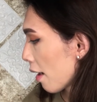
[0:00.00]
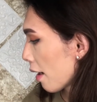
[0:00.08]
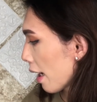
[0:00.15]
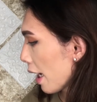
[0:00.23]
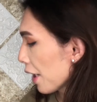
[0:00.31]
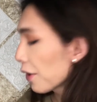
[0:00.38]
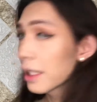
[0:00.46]

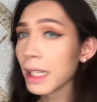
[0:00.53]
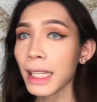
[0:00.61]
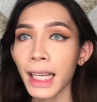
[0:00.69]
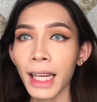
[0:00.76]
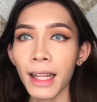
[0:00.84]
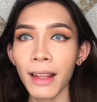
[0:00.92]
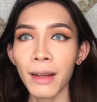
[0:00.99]
I really
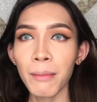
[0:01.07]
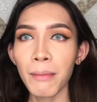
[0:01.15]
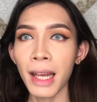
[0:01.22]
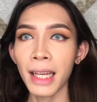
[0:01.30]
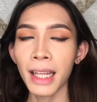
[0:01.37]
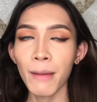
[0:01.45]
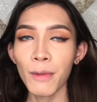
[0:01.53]
like the
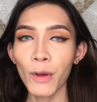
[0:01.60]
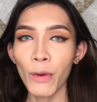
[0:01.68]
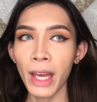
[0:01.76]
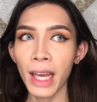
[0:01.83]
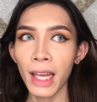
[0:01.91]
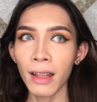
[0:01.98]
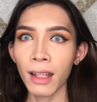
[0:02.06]
Maniami
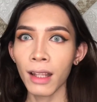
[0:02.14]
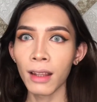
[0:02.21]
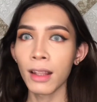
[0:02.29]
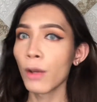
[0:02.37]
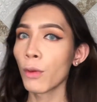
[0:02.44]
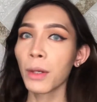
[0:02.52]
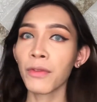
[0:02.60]
Way, the
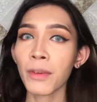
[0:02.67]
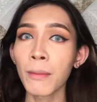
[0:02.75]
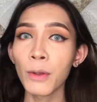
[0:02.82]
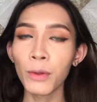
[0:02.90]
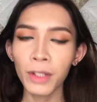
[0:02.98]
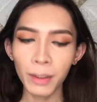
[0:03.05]
one from Lunar